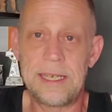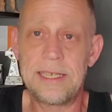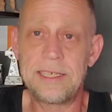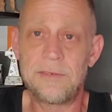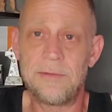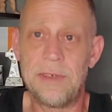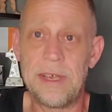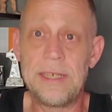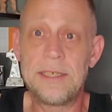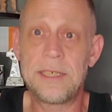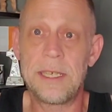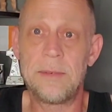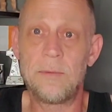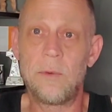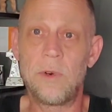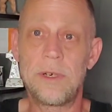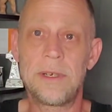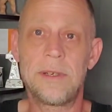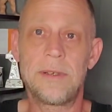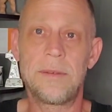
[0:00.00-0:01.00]
let's face it,
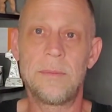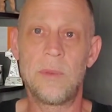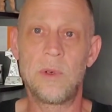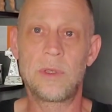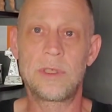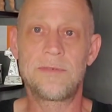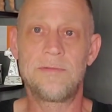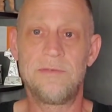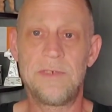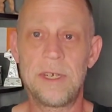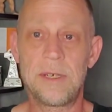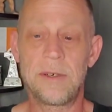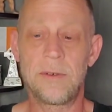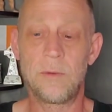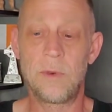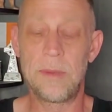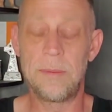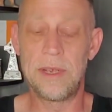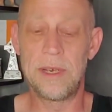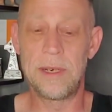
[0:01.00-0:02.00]
one of the most feared
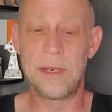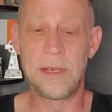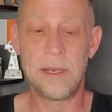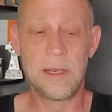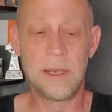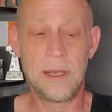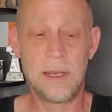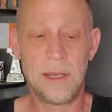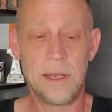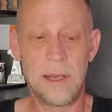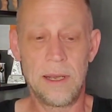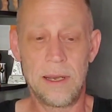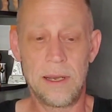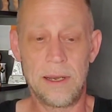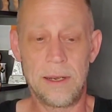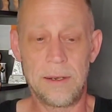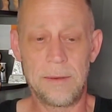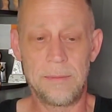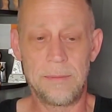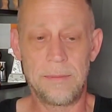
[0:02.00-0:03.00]
women,
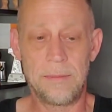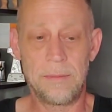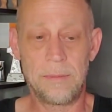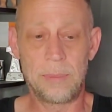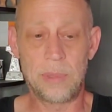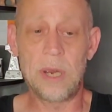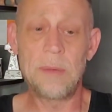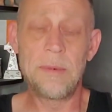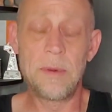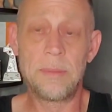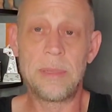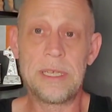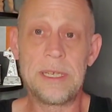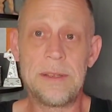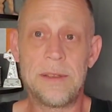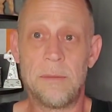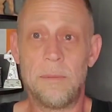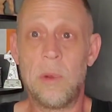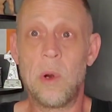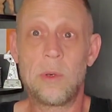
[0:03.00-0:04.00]
probably
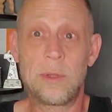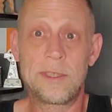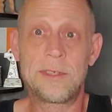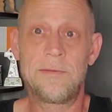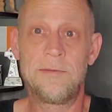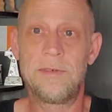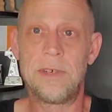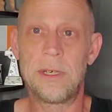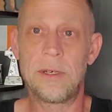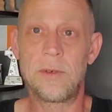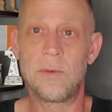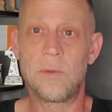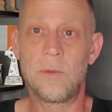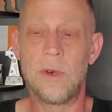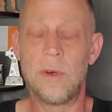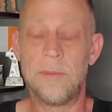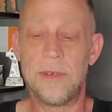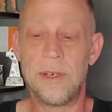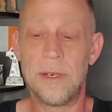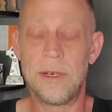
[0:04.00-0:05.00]
the most feared
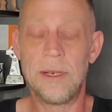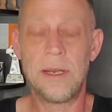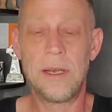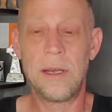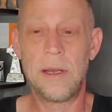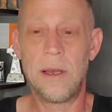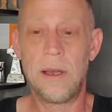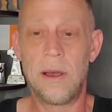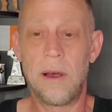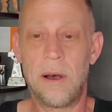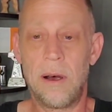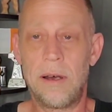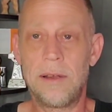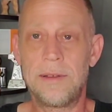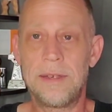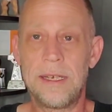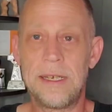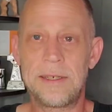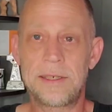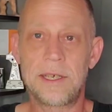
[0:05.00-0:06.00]
woman on
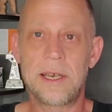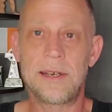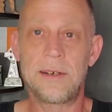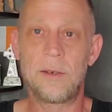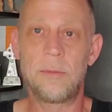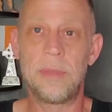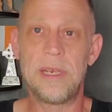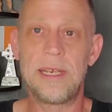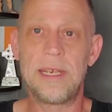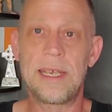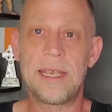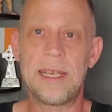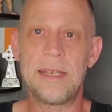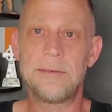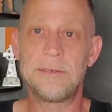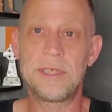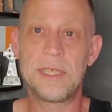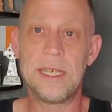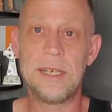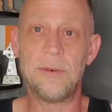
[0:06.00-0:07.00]
the entire
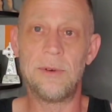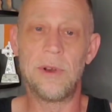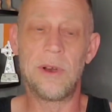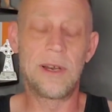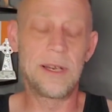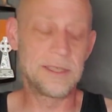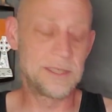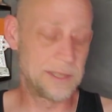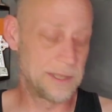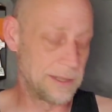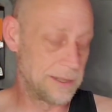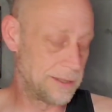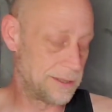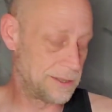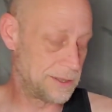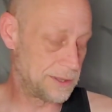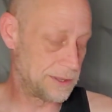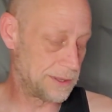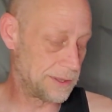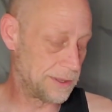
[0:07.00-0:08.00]
BKFC roster.
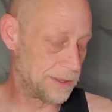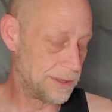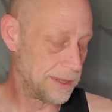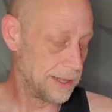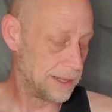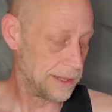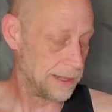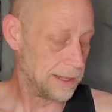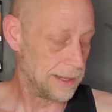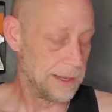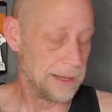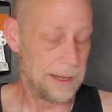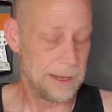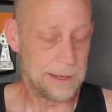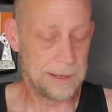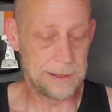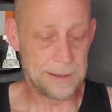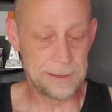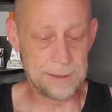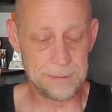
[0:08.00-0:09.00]
So
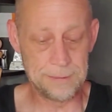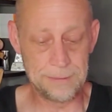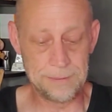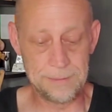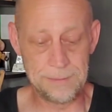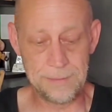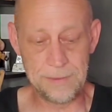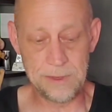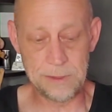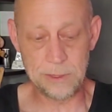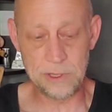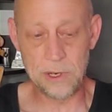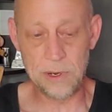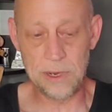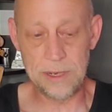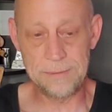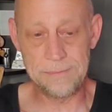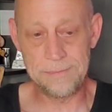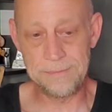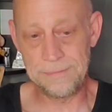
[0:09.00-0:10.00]
there's
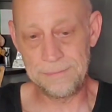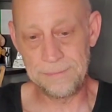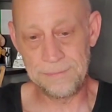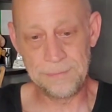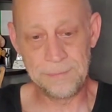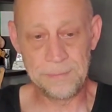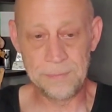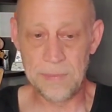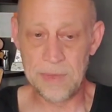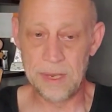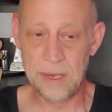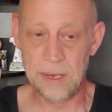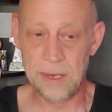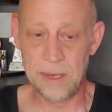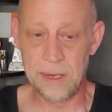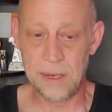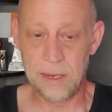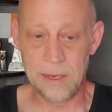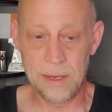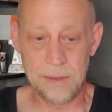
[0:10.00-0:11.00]
not
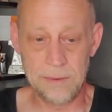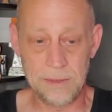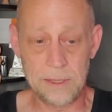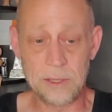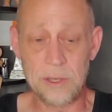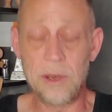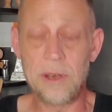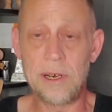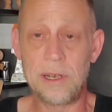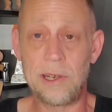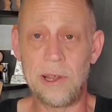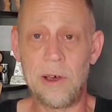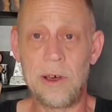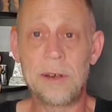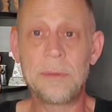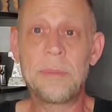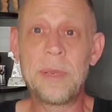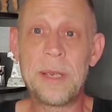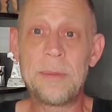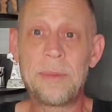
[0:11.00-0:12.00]
a lot
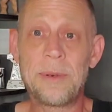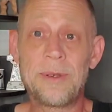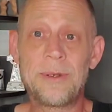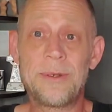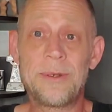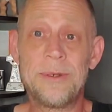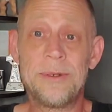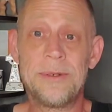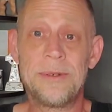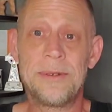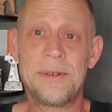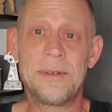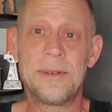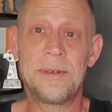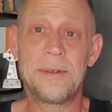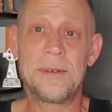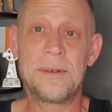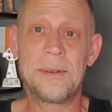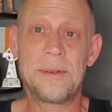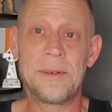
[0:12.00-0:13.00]
of people
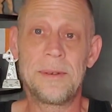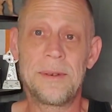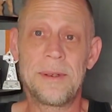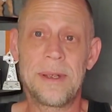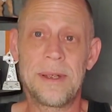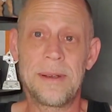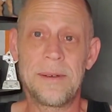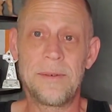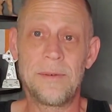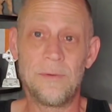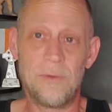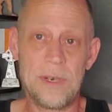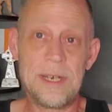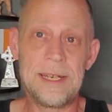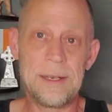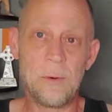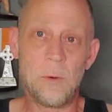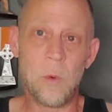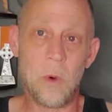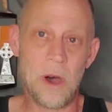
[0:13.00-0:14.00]

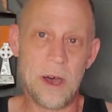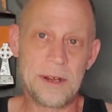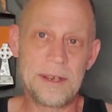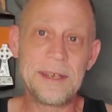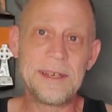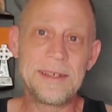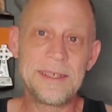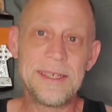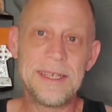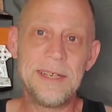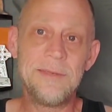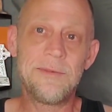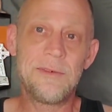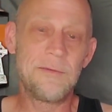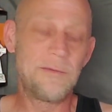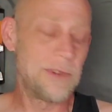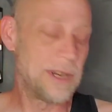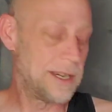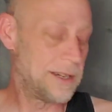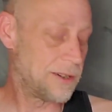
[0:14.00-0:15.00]
really wanting to even
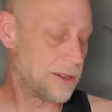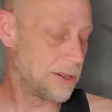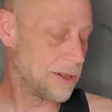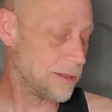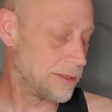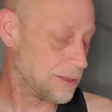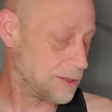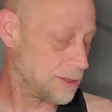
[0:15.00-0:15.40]
fight her.